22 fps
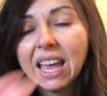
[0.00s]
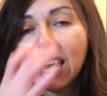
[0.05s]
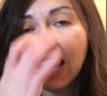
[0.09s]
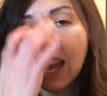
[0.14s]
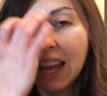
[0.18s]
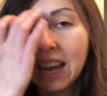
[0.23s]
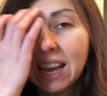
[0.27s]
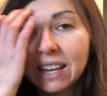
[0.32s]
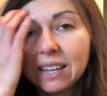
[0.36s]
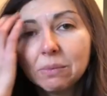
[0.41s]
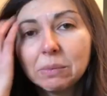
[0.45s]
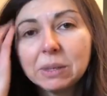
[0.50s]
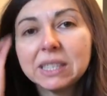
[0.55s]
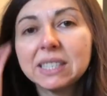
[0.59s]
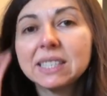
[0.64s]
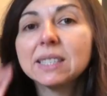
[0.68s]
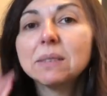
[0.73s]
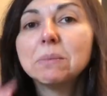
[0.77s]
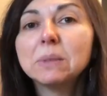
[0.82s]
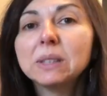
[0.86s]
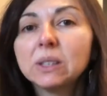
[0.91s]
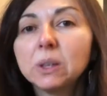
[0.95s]
and
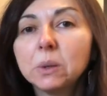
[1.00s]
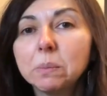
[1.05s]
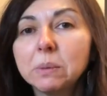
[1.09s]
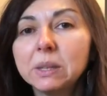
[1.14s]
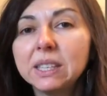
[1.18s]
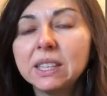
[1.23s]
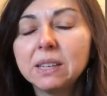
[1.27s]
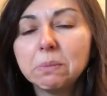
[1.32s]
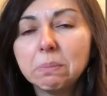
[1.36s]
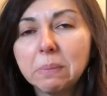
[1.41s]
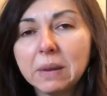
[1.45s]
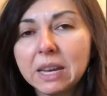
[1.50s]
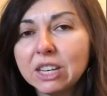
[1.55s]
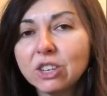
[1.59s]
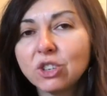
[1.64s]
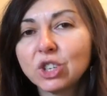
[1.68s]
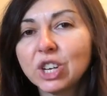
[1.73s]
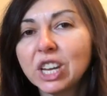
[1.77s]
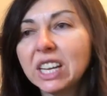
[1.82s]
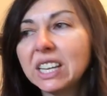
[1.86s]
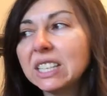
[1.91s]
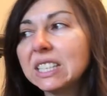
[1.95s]
because I'm a little bit
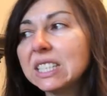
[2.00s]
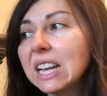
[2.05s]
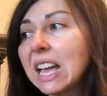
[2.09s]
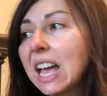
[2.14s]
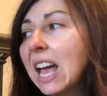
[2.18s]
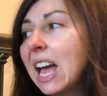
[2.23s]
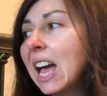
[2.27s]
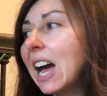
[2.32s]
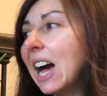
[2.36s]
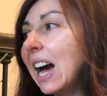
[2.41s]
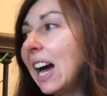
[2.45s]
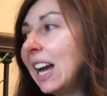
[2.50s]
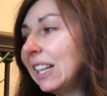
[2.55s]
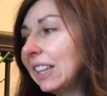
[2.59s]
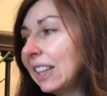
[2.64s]
impatient, I